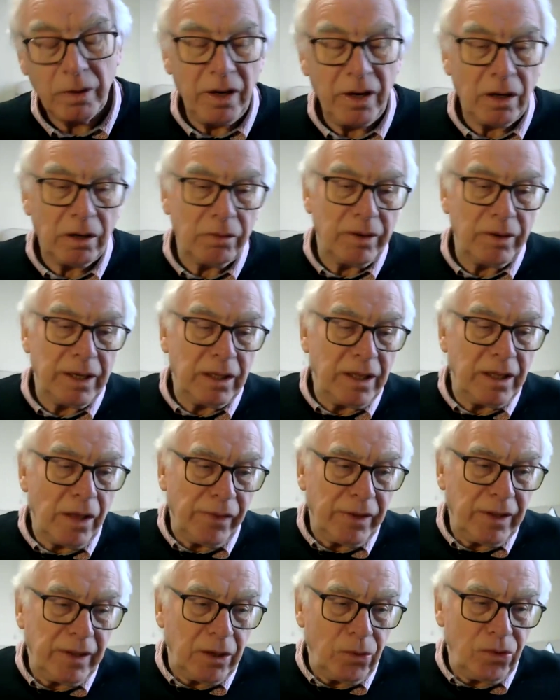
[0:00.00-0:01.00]
not really. I
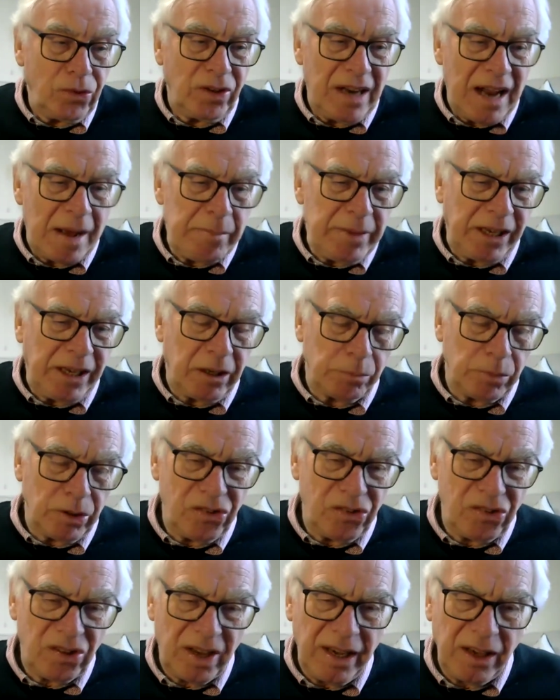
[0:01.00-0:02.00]
think it was an amicable
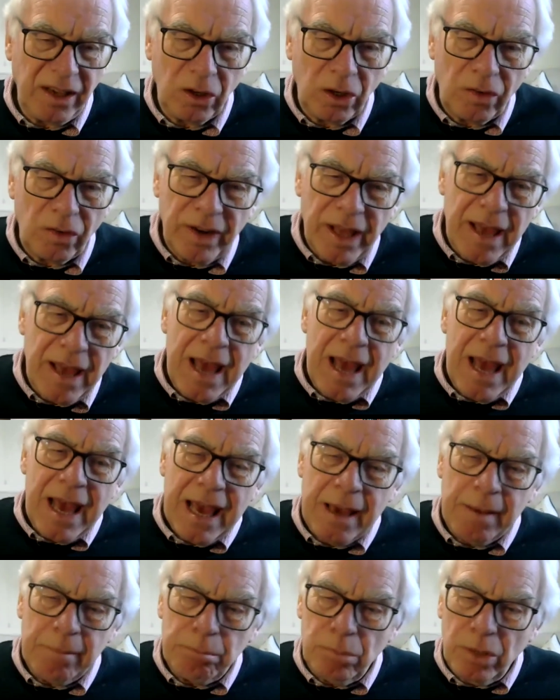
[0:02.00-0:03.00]
takeover.
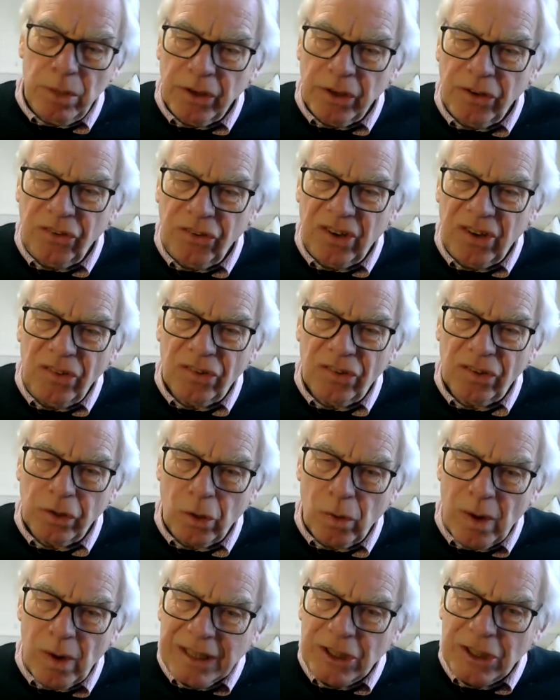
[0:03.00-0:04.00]
It merged into the
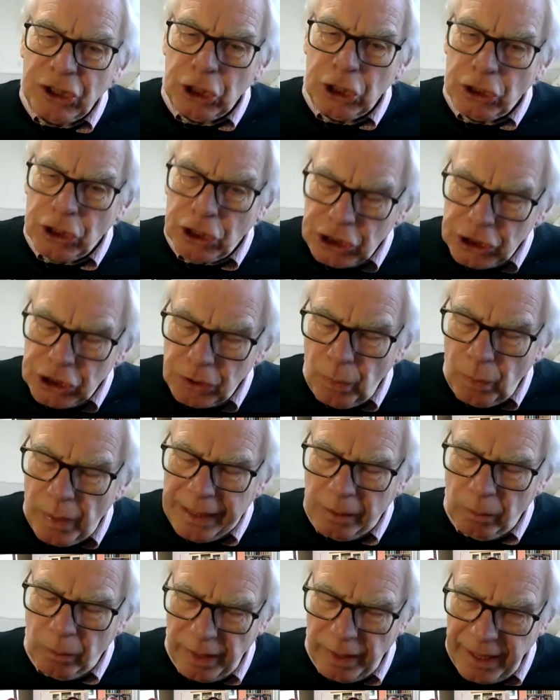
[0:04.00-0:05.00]
Grand Junction
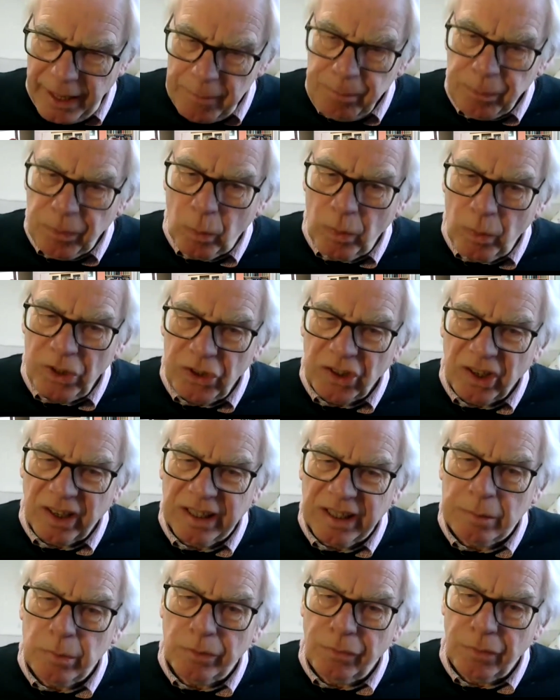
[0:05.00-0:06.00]
Railway, which
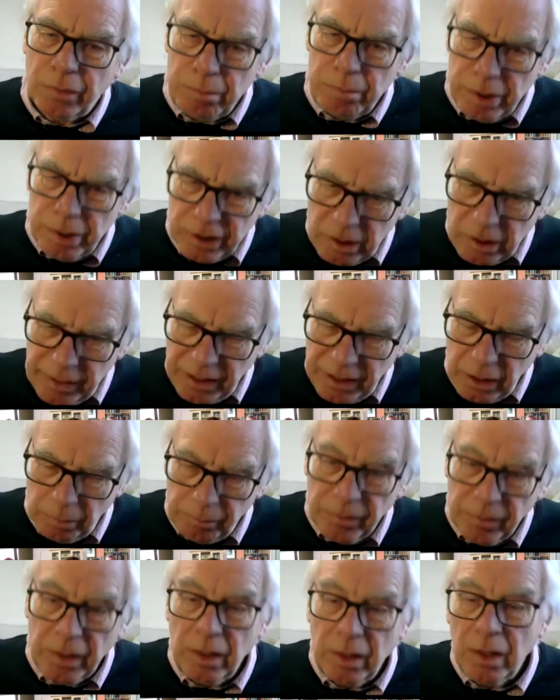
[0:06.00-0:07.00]
came up from
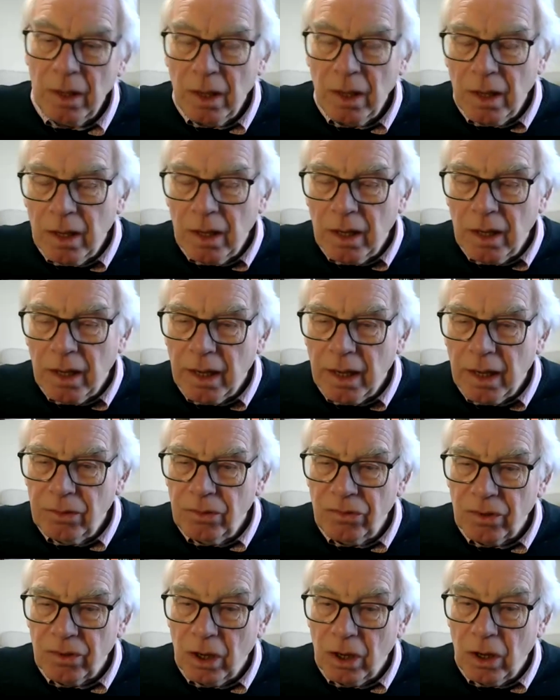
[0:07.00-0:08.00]
Birmingham,
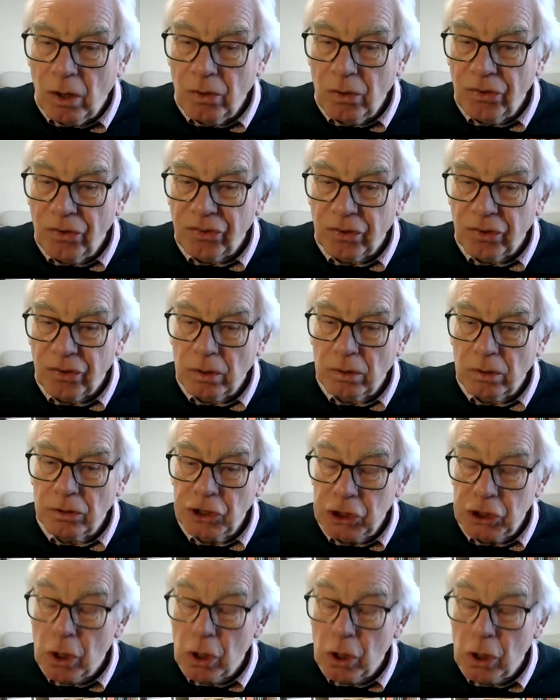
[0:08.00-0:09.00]
and also
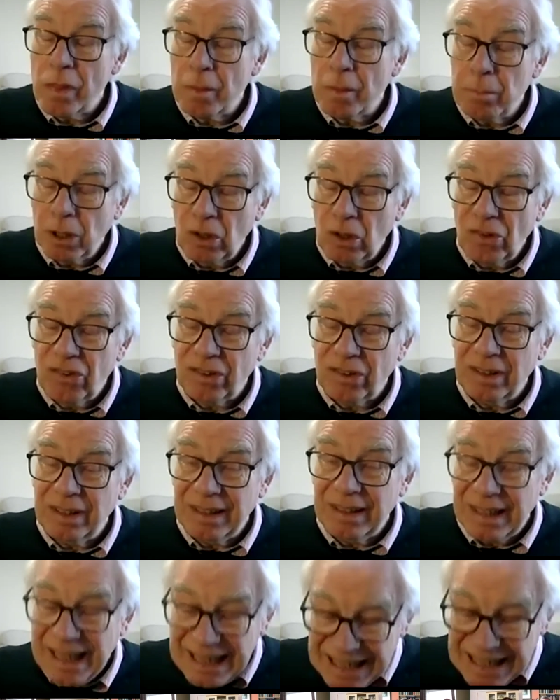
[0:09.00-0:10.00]
joined with the Bolton and
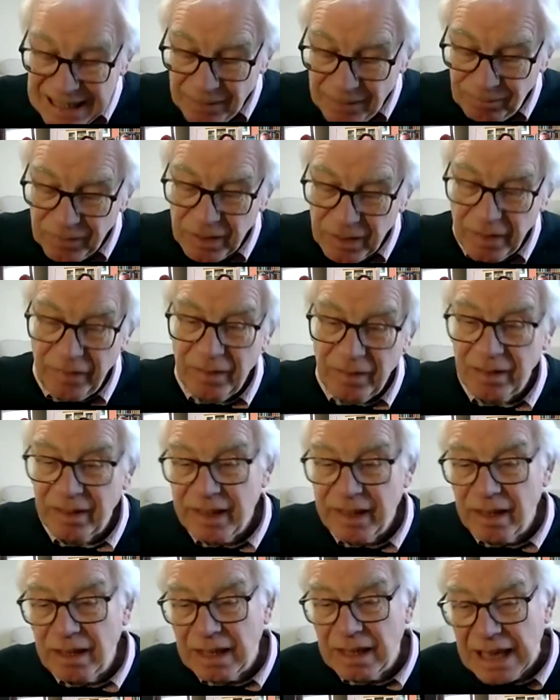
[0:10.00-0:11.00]
Lee and the
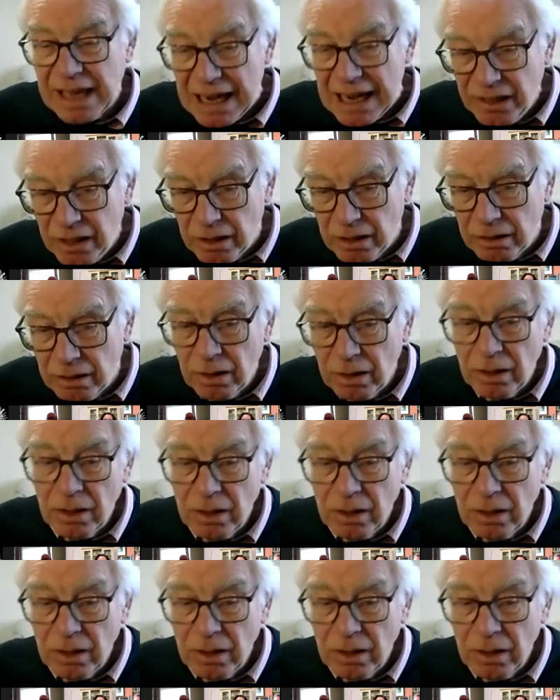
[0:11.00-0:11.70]
Lee and Kenyon